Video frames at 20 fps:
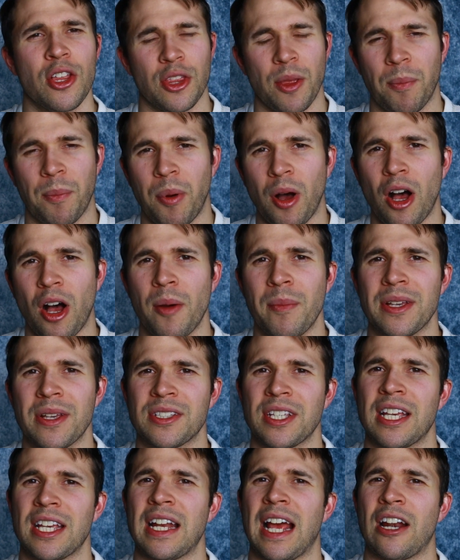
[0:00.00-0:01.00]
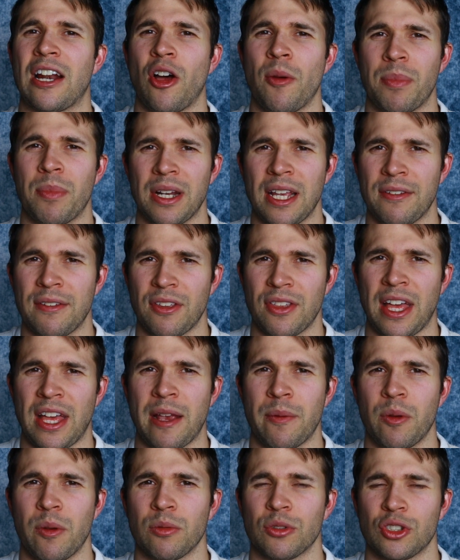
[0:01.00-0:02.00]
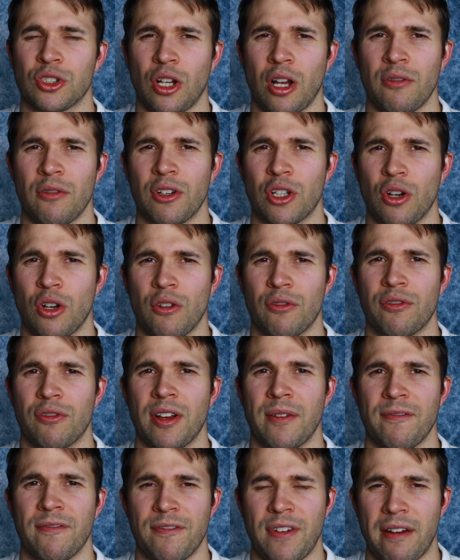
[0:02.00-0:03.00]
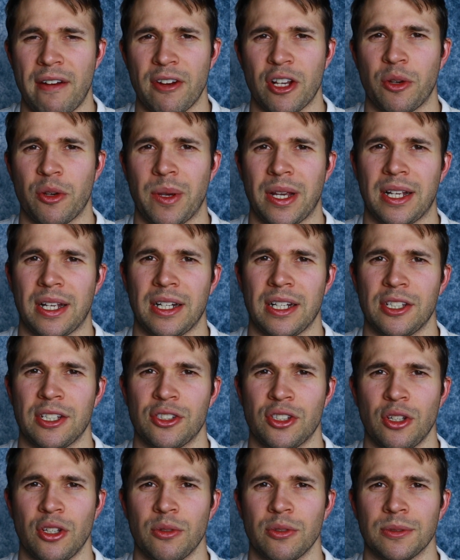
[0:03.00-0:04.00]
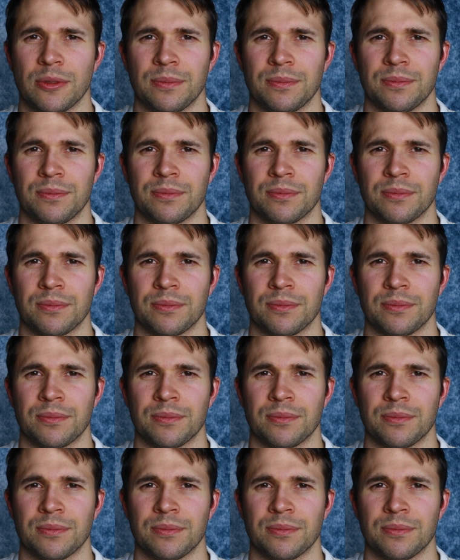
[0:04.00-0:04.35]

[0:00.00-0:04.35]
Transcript: The bottom is in, and I believe that they will start recovering very quickly soon.